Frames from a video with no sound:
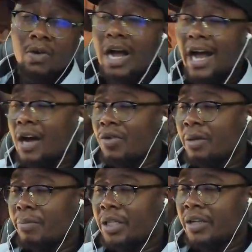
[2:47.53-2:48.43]
how they
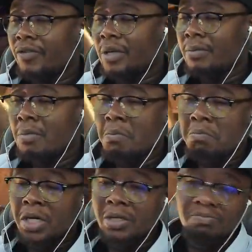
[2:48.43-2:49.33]
believed him,
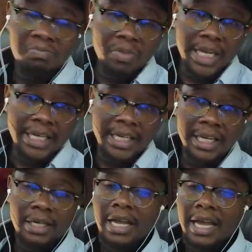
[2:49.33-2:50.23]
but they
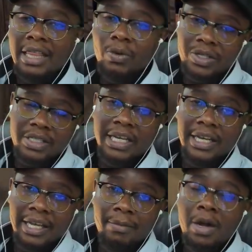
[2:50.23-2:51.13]
did, and they were sending
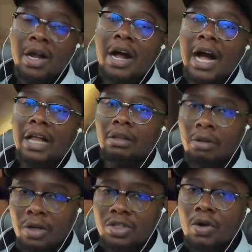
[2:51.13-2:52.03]
him a
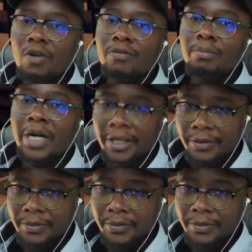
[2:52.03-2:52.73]
lot of money.